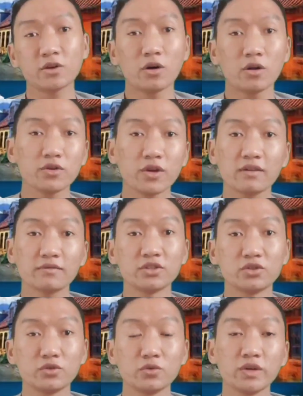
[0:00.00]
all you have to
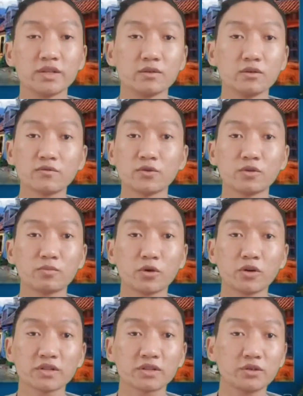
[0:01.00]
do is look for the
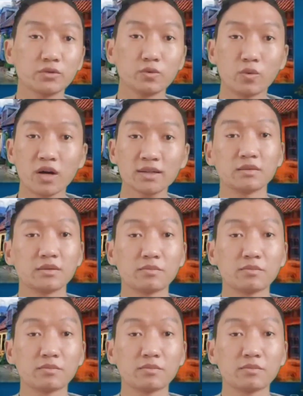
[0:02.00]
product you want,